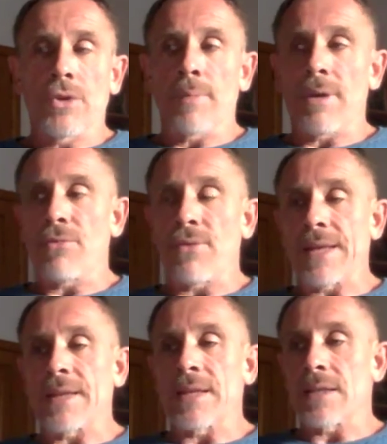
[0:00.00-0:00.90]
you might
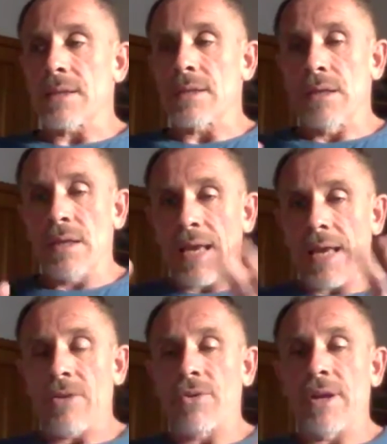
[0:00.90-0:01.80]
find that
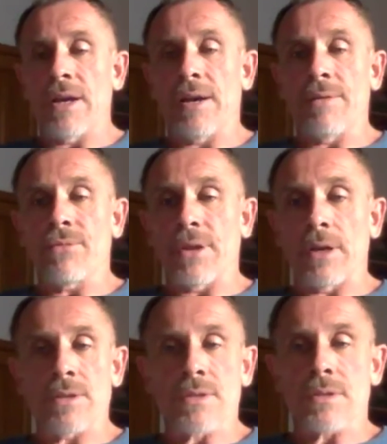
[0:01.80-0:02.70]
area
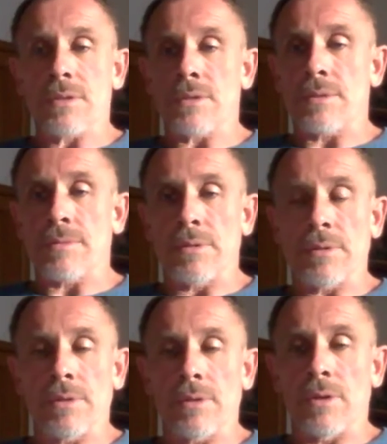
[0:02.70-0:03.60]
feels,
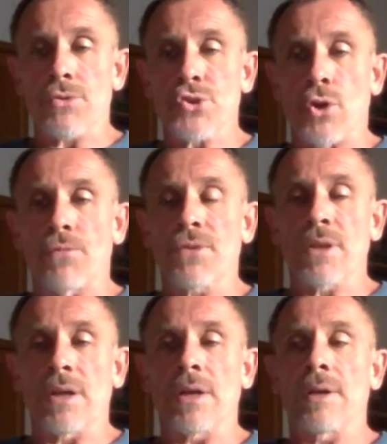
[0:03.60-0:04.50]
you know,
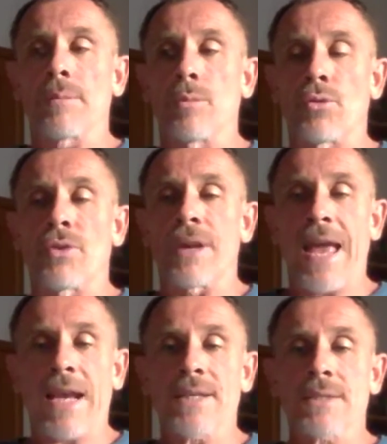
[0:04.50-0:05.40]
softer, more
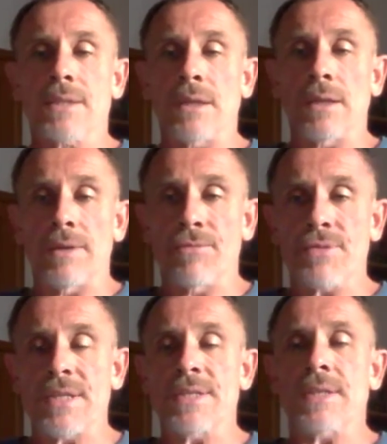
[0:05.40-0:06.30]
relaxed. The lymph
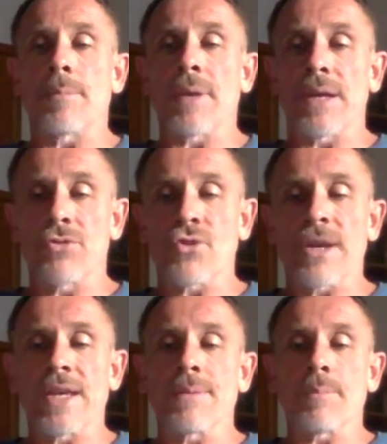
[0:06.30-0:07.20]
system might
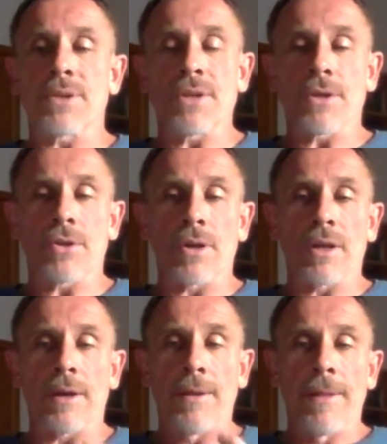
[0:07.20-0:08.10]
drain
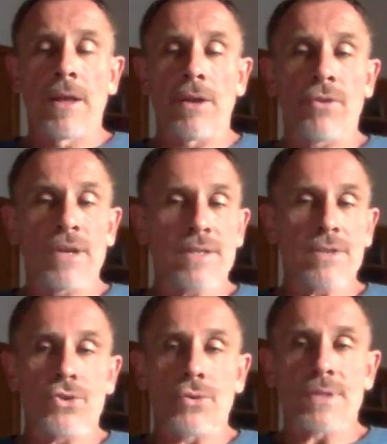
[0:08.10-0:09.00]
particular
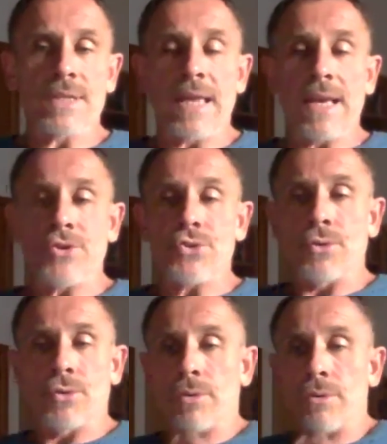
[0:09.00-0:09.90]
residues there,
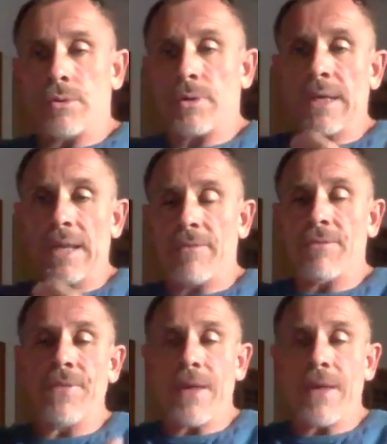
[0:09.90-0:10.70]
so you can have a